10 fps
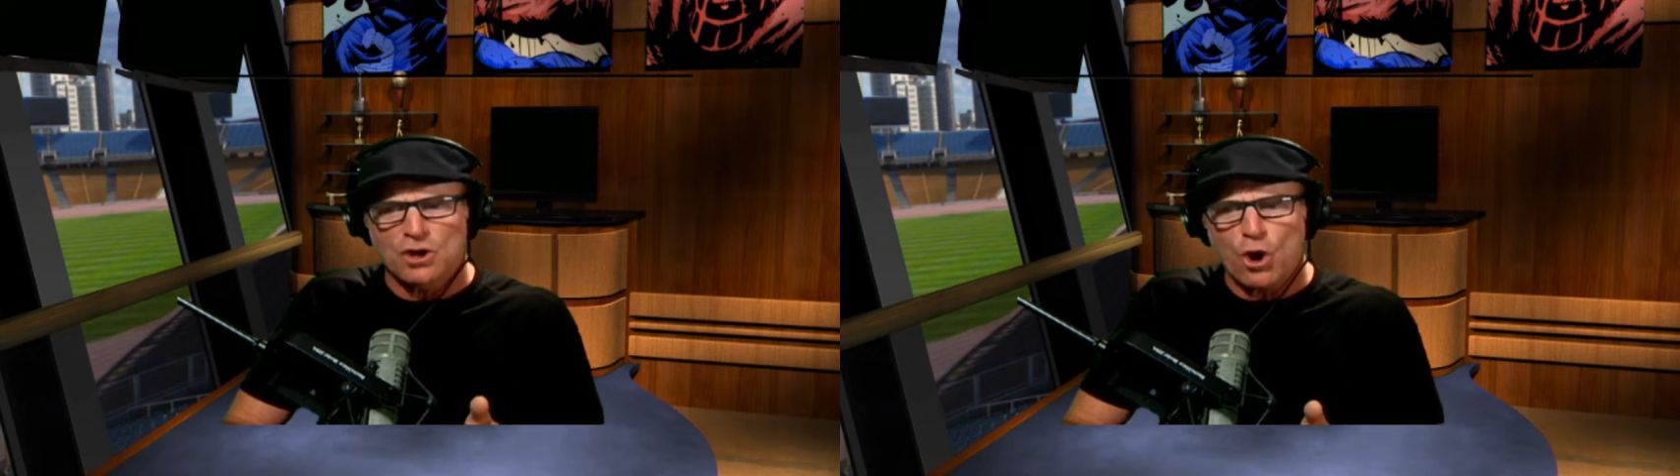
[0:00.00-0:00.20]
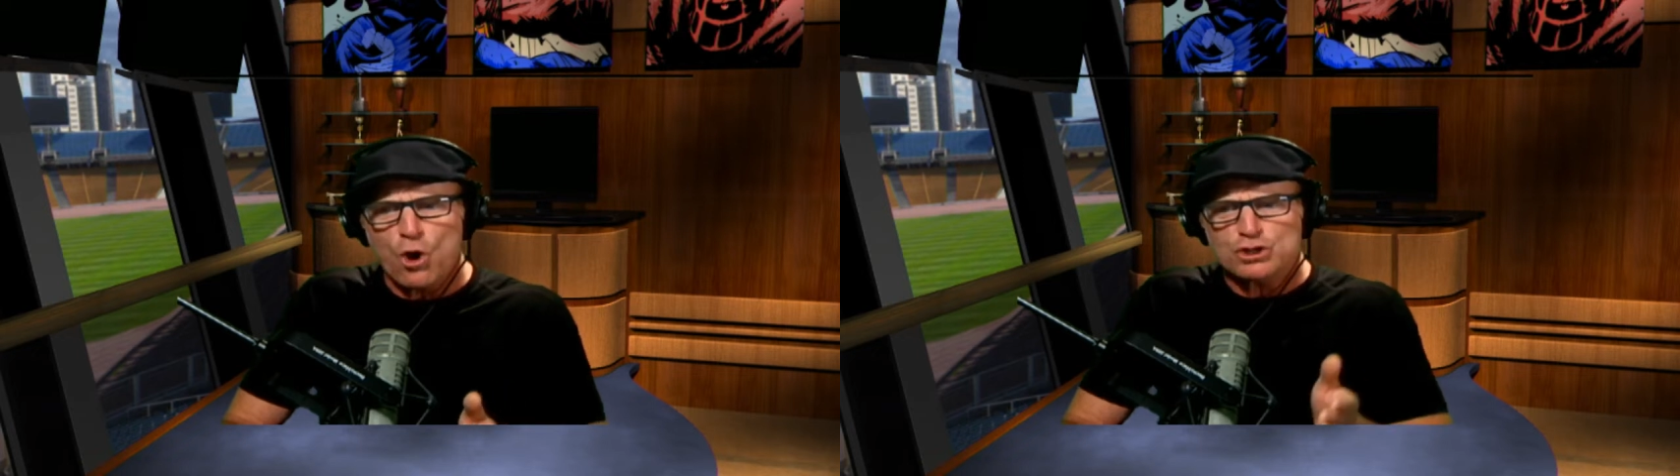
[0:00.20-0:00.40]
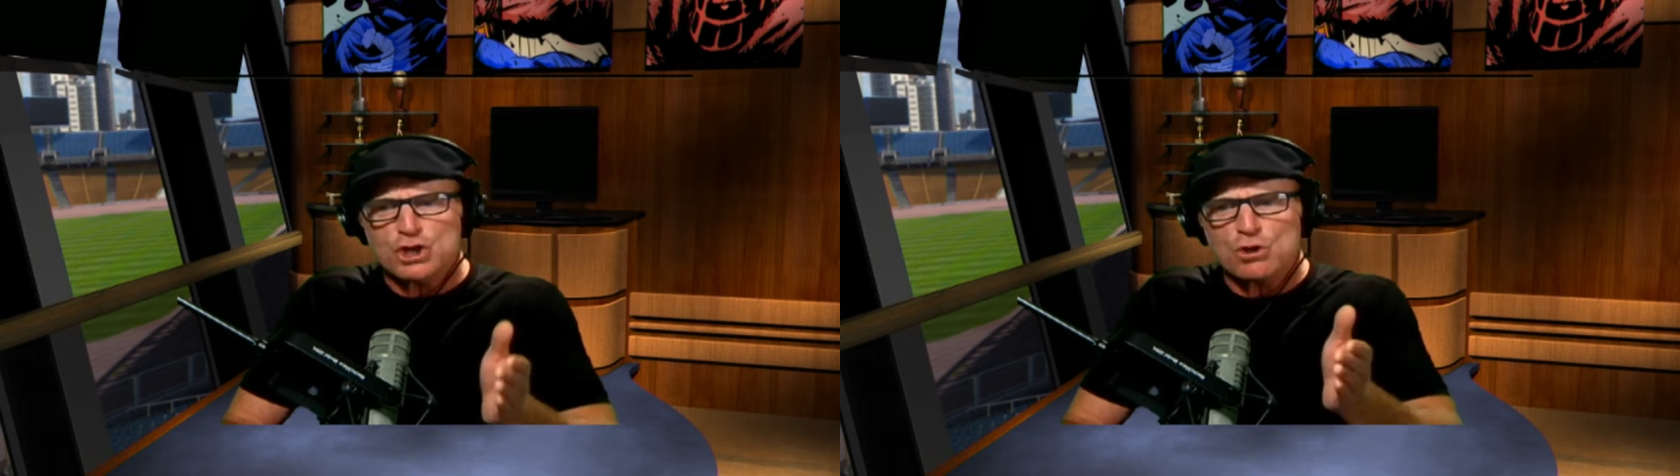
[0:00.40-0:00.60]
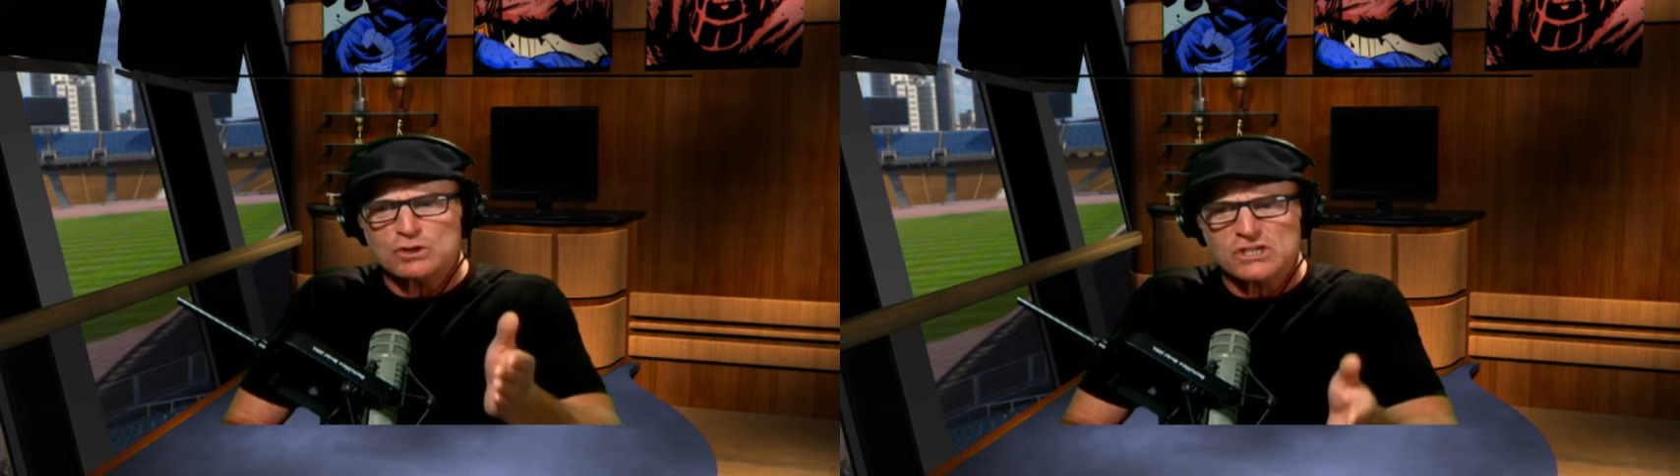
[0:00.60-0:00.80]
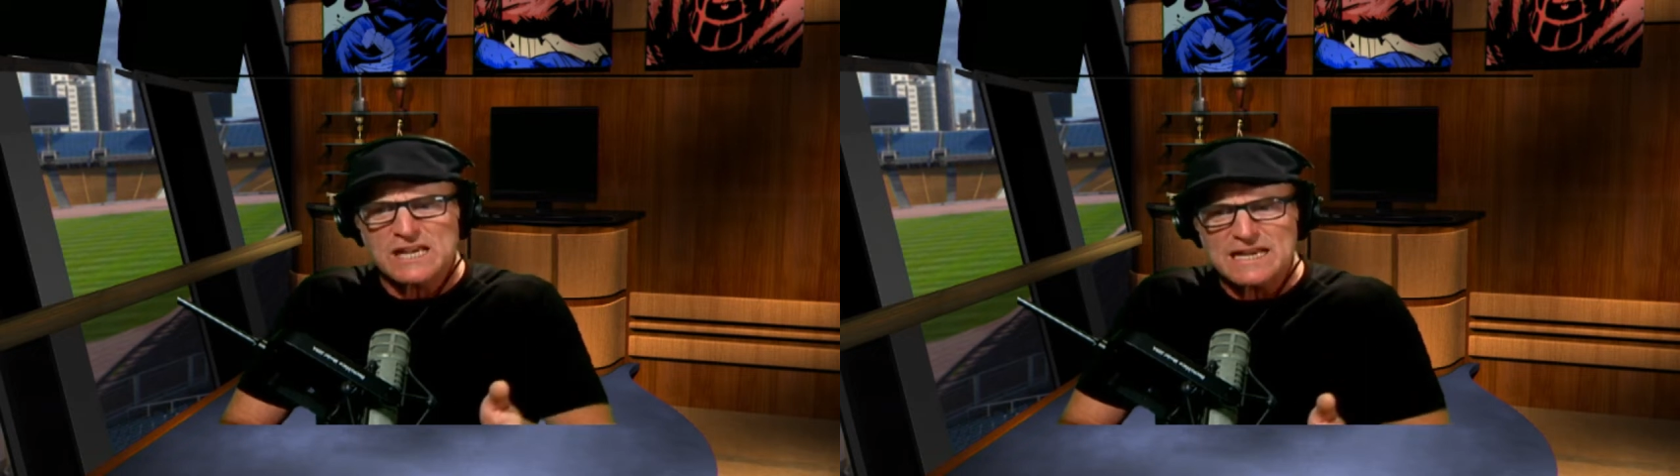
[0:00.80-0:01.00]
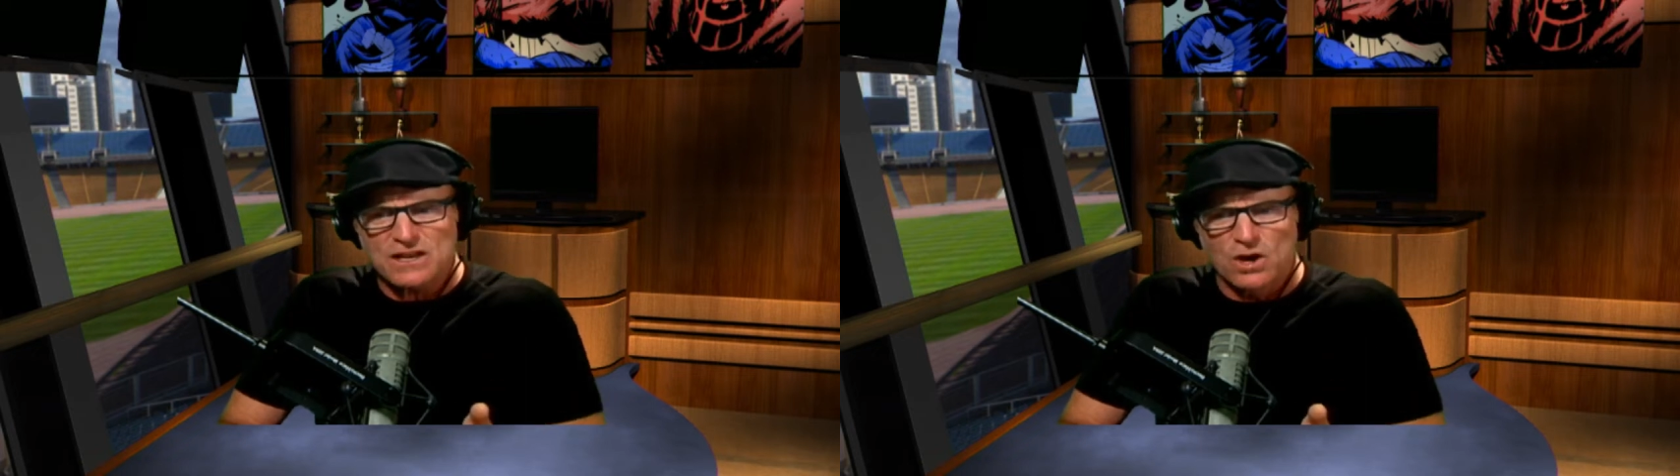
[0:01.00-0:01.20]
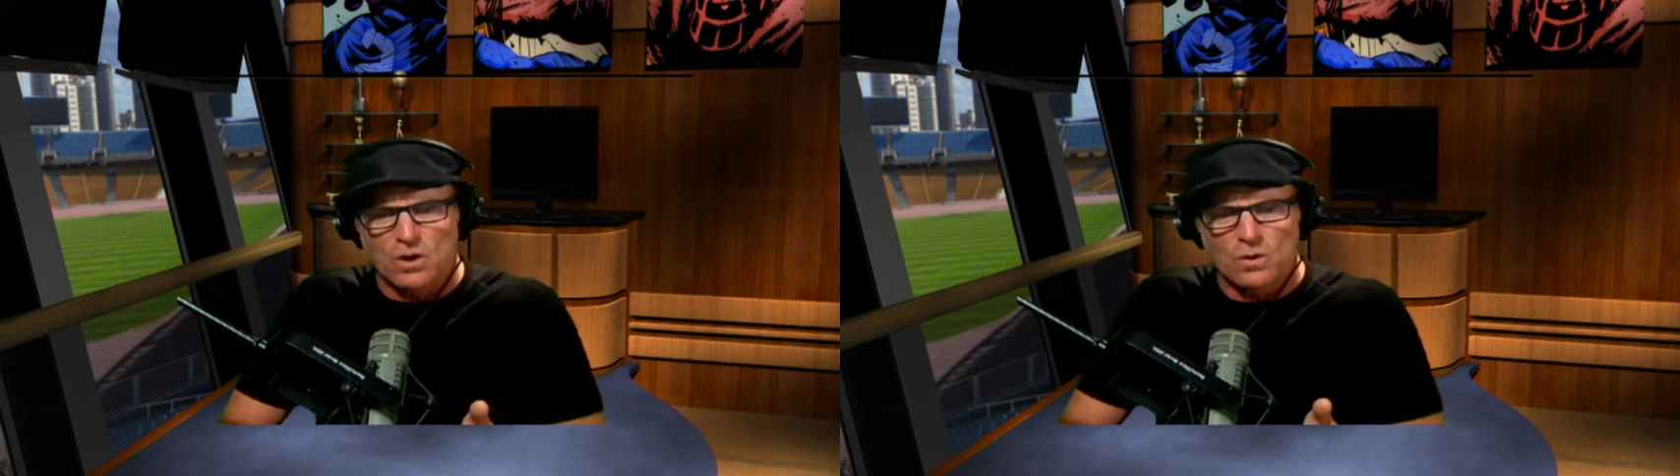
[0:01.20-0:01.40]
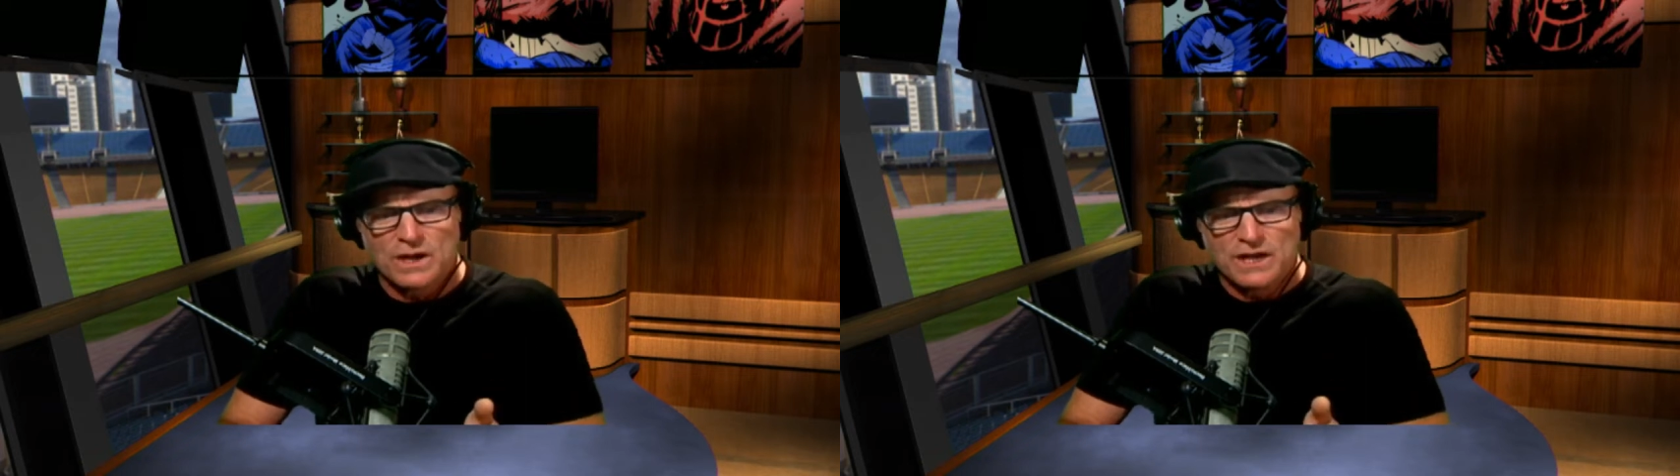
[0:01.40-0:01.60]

Ocho Cinco,